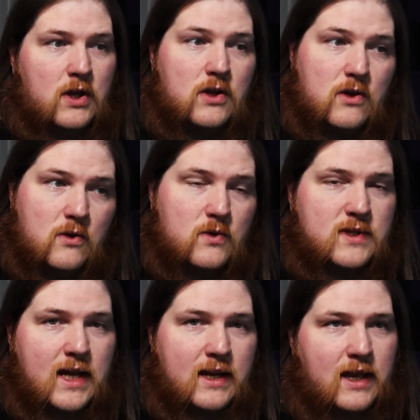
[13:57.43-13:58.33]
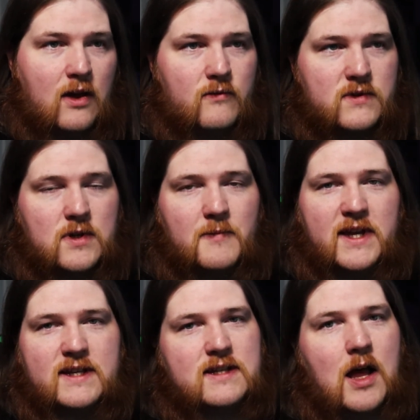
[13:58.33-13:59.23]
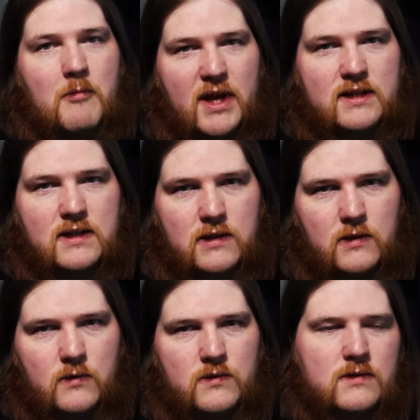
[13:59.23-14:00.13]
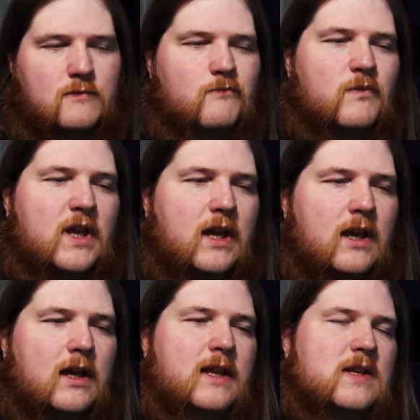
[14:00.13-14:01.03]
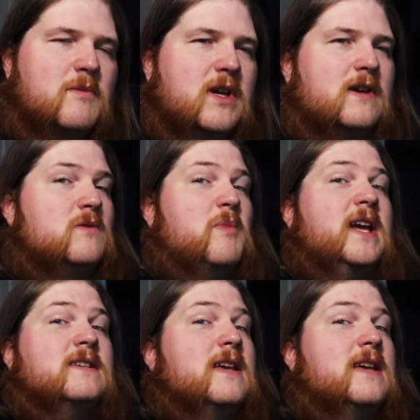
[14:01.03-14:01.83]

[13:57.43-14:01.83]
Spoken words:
use that account for something it's not meant to use. And that's because banks